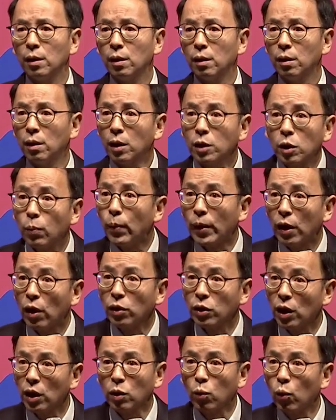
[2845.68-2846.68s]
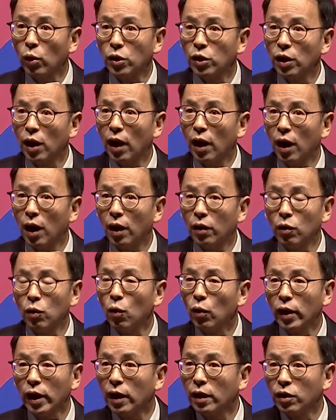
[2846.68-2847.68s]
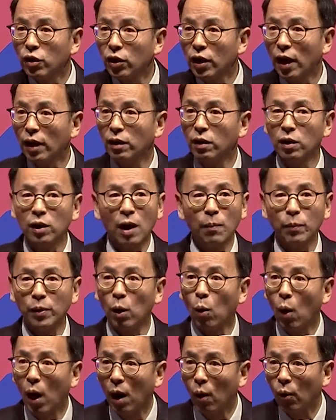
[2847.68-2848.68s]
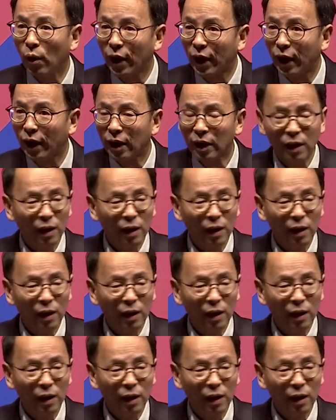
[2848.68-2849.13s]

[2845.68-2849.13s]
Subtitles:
It's because it was, you look at a Chinese company, Huawei,